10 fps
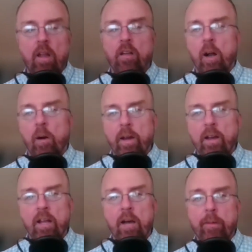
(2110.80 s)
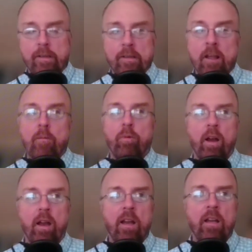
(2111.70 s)
go in, hop the
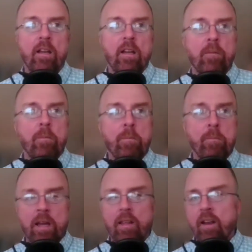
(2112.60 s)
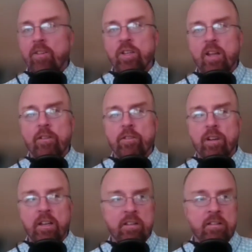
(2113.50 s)
subway, and be there and just have a
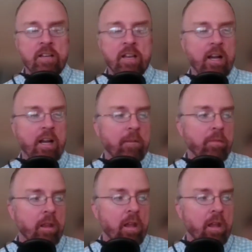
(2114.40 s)
great time.